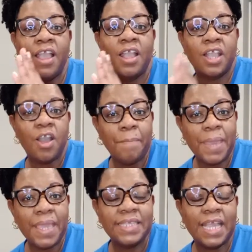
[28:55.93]

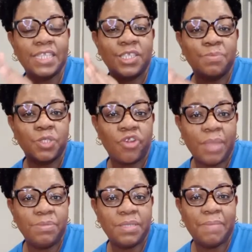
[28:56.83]
comment, and
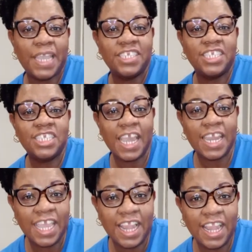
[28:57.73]
subscribe to my
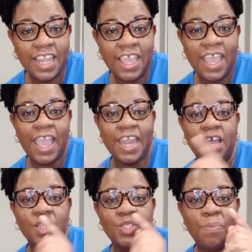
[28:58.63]
channel. And
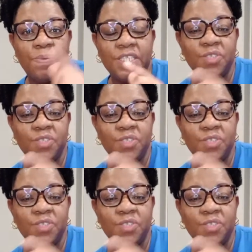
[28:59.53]
also, please, you